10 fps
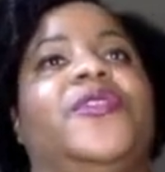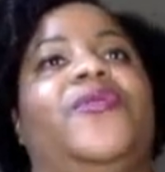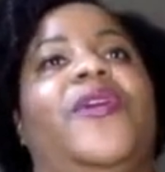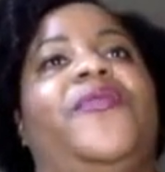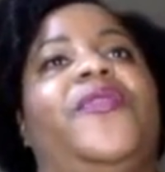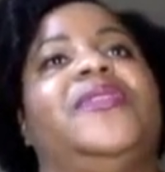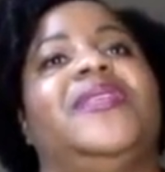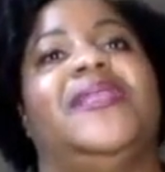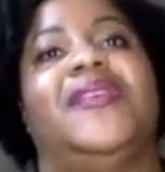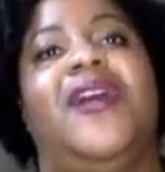reference,
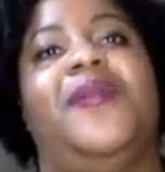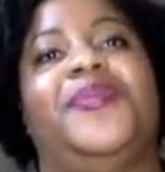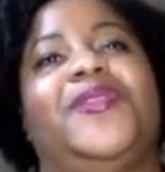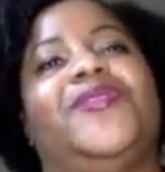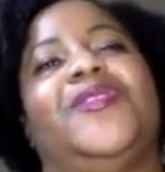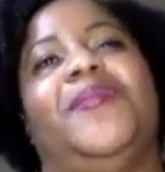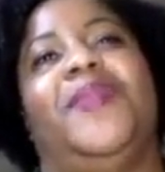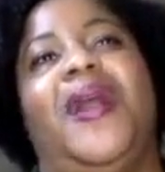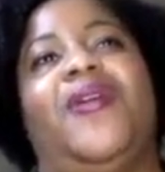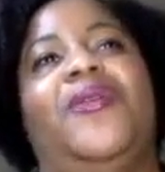that's optional. So I'm
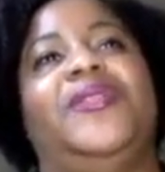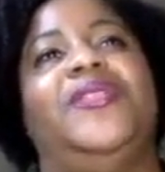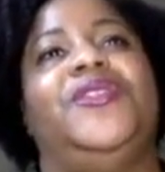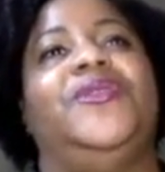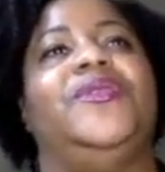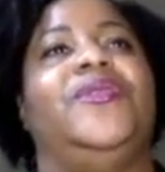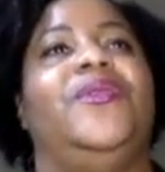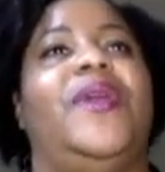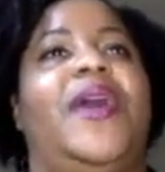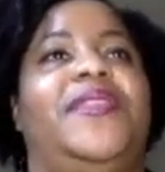not going to choose to do
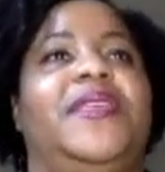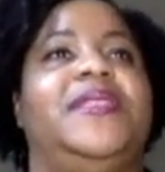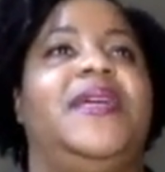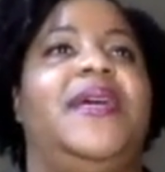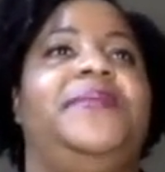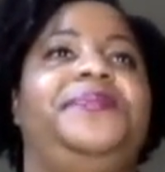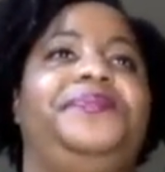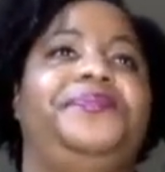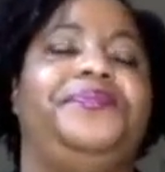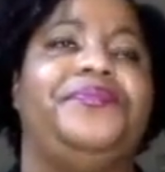that this time.
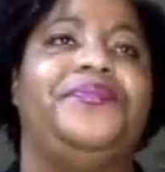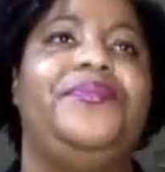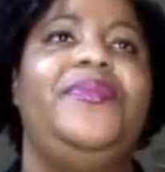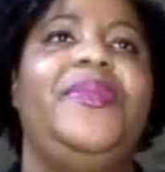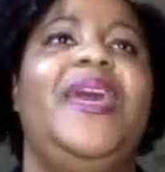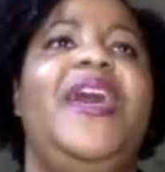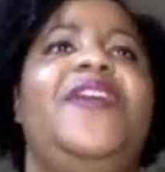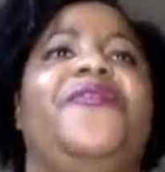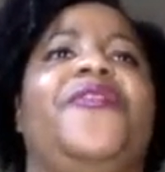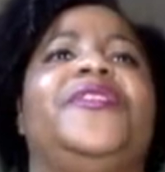
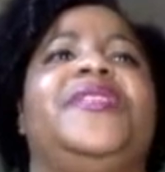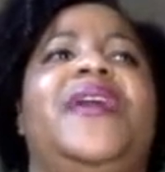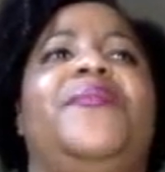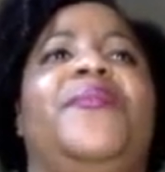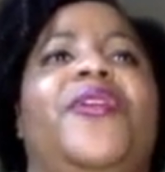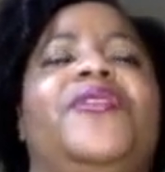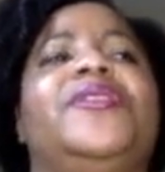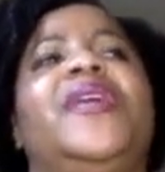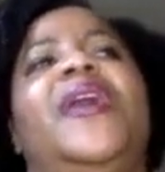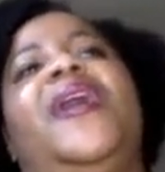And for set
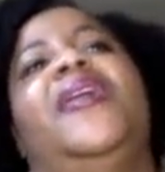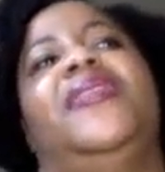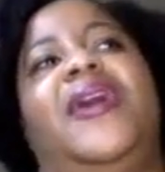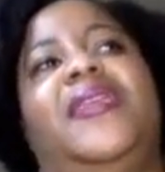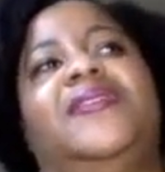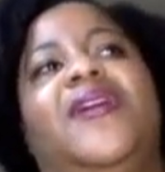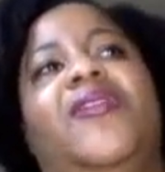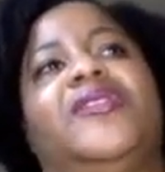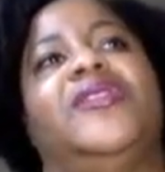merge, that is also